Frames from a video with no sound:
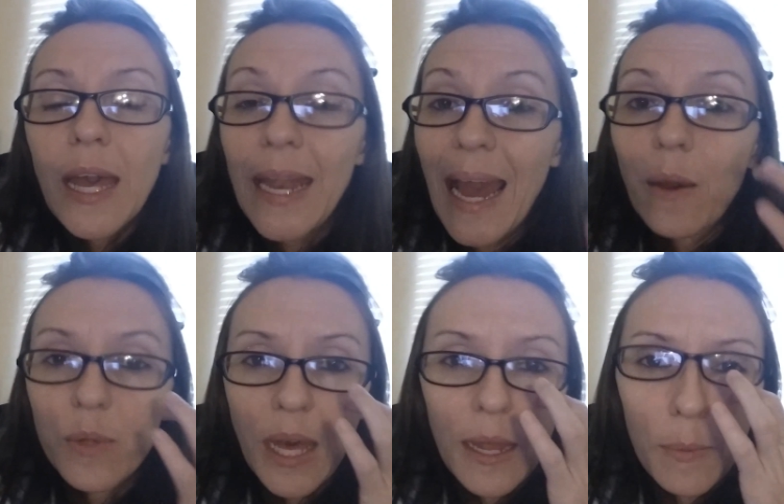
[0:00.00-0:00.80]
an
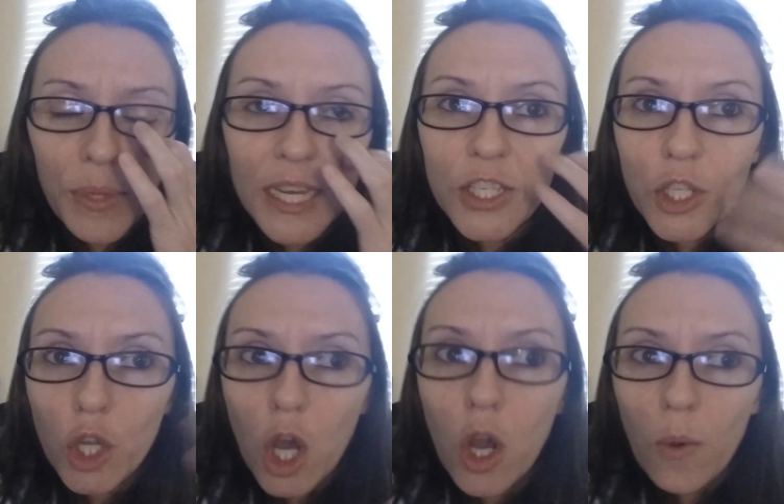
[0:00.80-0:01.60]
outlet, a place to
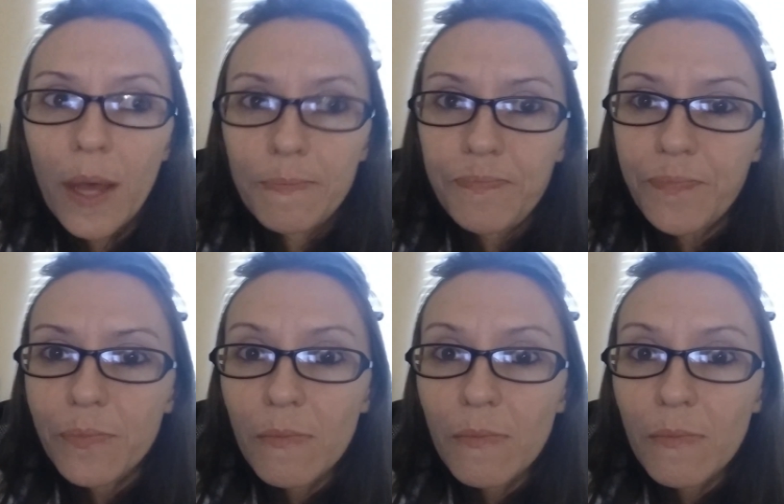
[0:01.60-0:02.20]
go and